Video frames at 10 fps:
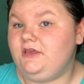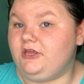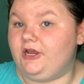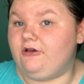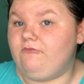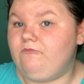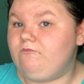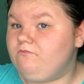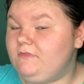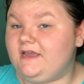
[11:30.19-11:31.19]
you know?
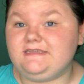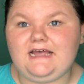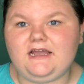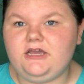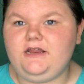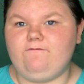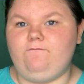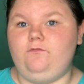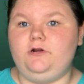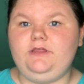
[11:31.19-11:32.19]
Because that could
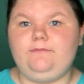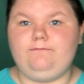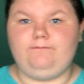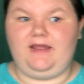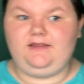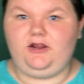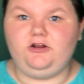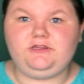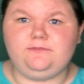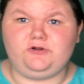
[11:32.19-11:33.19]
have really badly
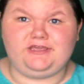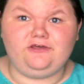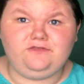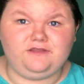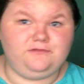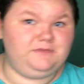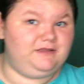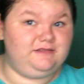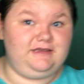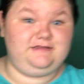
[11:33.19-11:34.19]
hurt them or killed them,
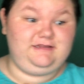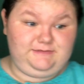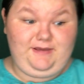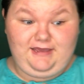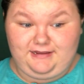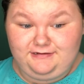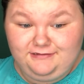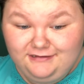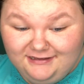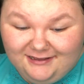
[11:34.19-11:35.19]
and like, that's
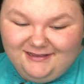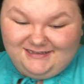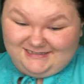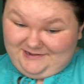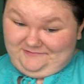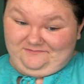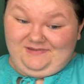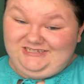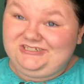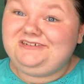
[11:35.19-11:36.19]
bad. So
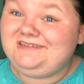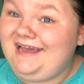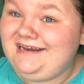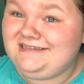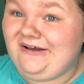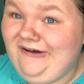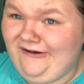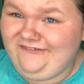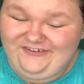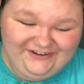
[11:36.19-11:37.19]
make sure that is
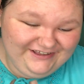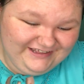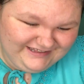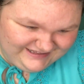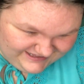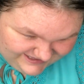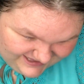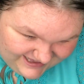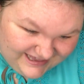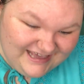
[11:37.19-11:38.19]
off.
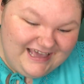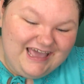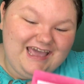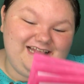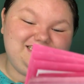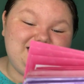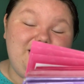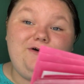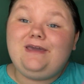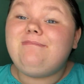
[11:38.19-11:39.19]
And
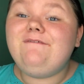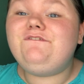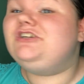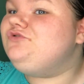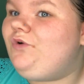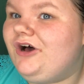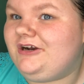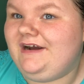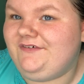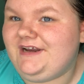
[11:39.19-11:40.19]
so give them fresh
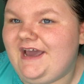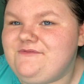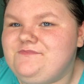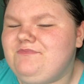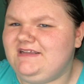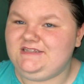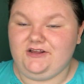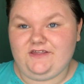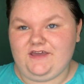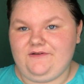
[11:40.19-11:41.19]
water every day. That's
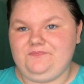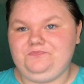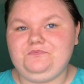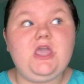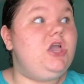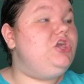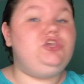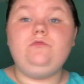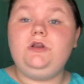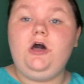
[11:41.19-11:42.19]
another thing.
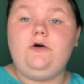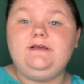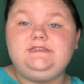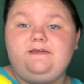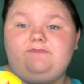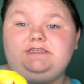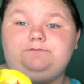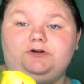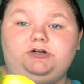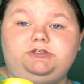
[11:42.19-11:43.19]
You want to always give these
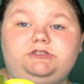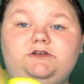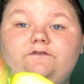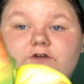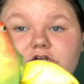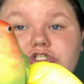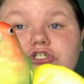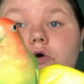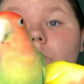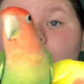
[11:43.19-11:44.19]
birds
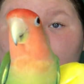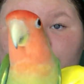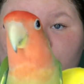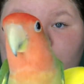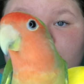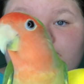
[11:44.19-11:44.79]
fresh water.